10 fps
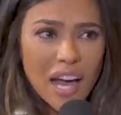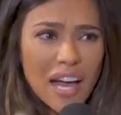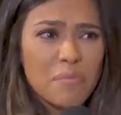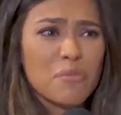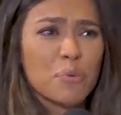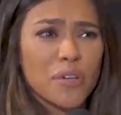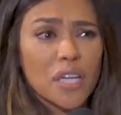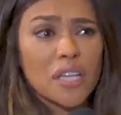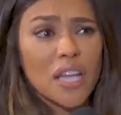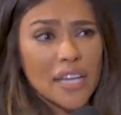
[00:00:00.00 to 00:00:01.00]
I'm a
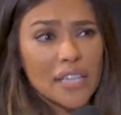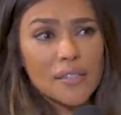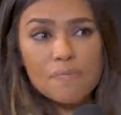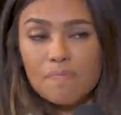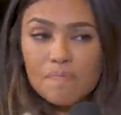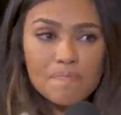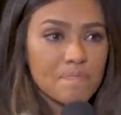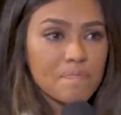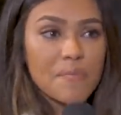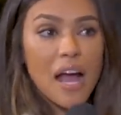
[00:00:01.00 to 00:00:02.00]
pretty like,
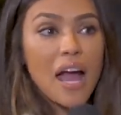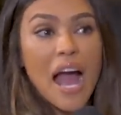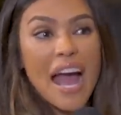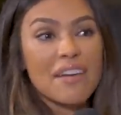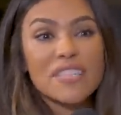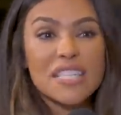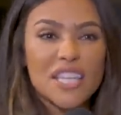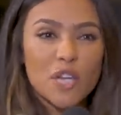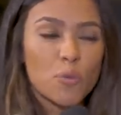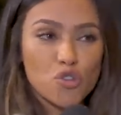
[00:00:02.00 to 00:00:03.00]
I have this
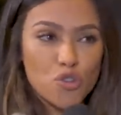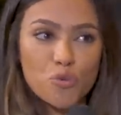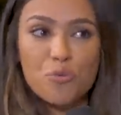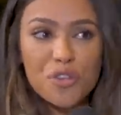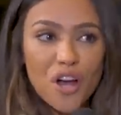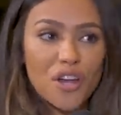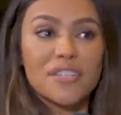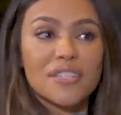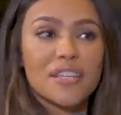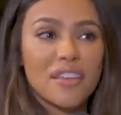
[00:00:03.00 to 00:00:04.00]
thing with truth and
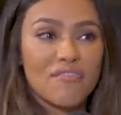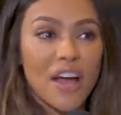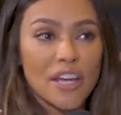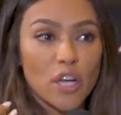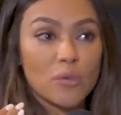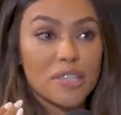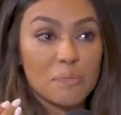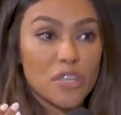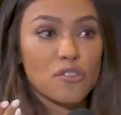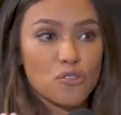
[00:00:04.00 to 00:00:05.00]
honesty that if I don't
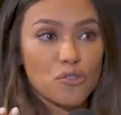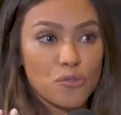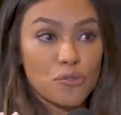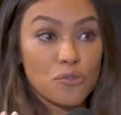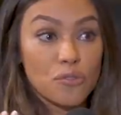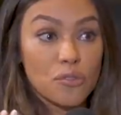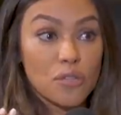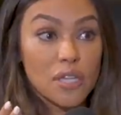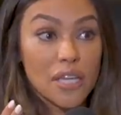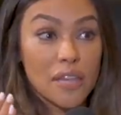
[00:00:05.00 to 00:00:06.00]
speak the truth
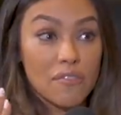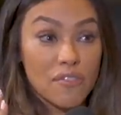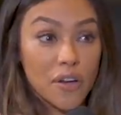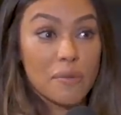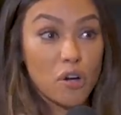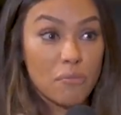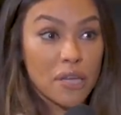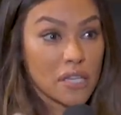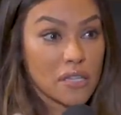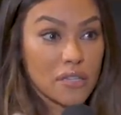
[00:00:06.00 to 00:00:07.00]
in the very
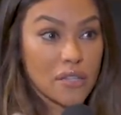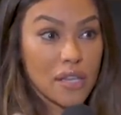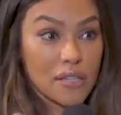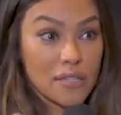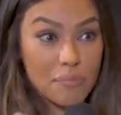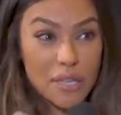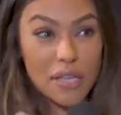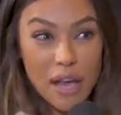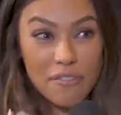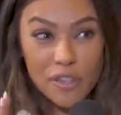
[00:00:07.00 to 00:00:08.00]
moment that
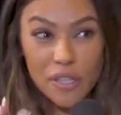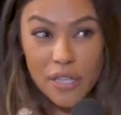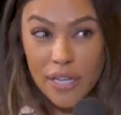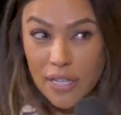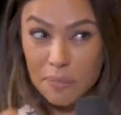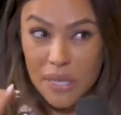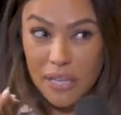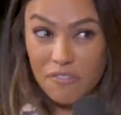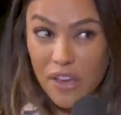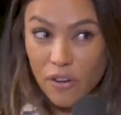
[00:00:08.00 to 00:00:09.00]
something I feel like is
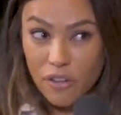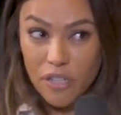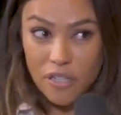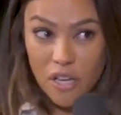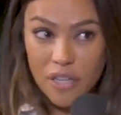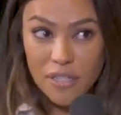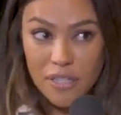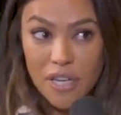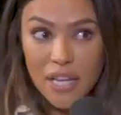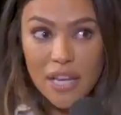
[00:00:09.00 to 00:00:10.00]
being fake or
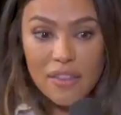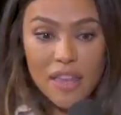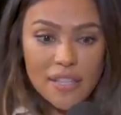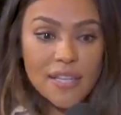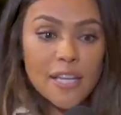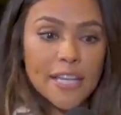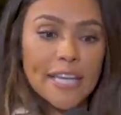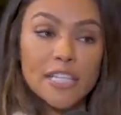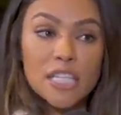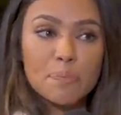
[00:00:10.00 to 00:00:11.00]
dishonest, that it's going to like
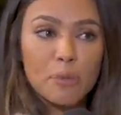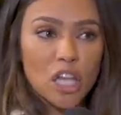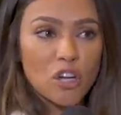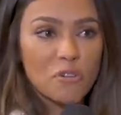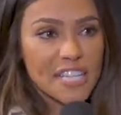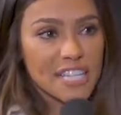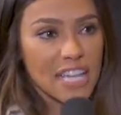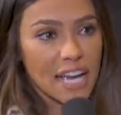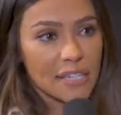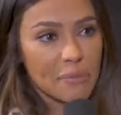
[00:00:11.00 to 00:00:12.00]
explode inside